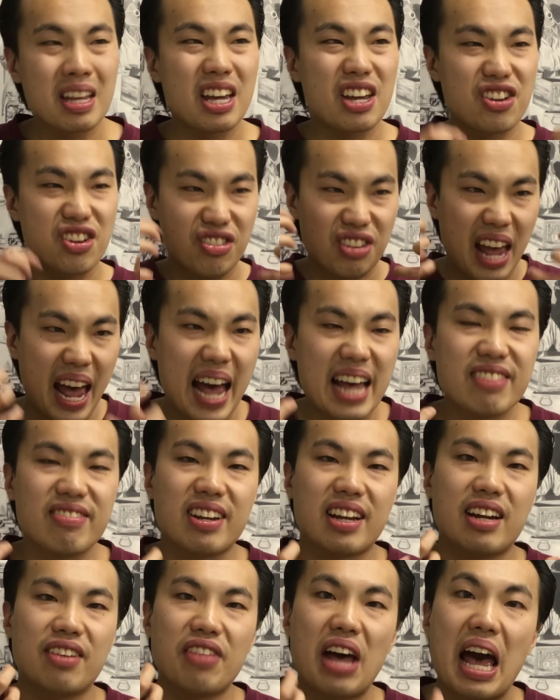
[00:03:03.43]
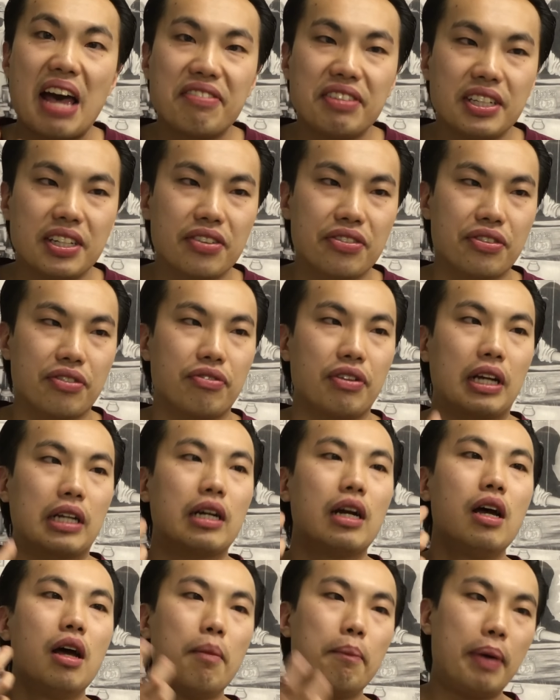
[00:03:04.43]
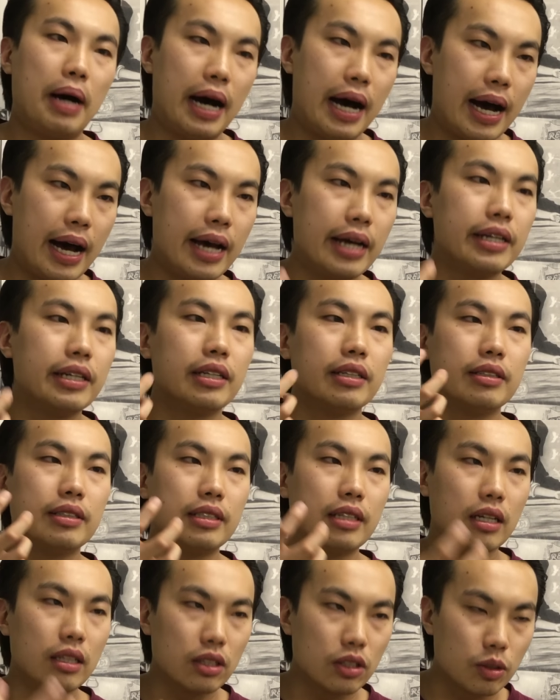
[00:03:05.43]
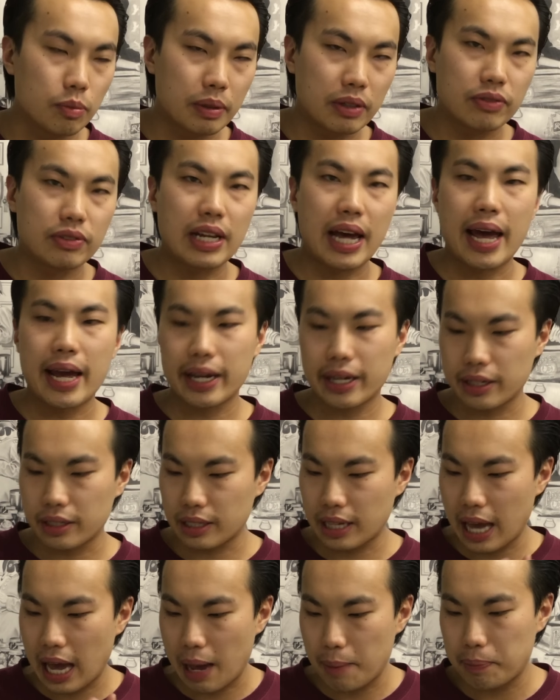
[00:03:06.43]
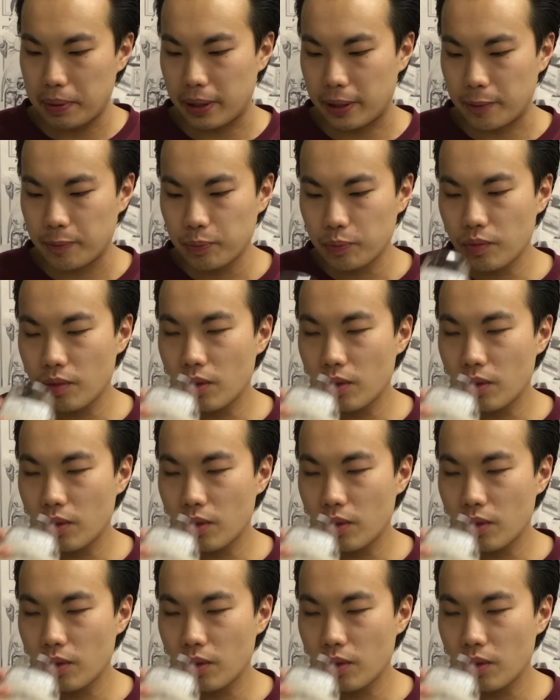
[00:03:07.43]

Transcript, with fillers: It just has that kind of heaviness of like pine and a little bit of dank and cat pee.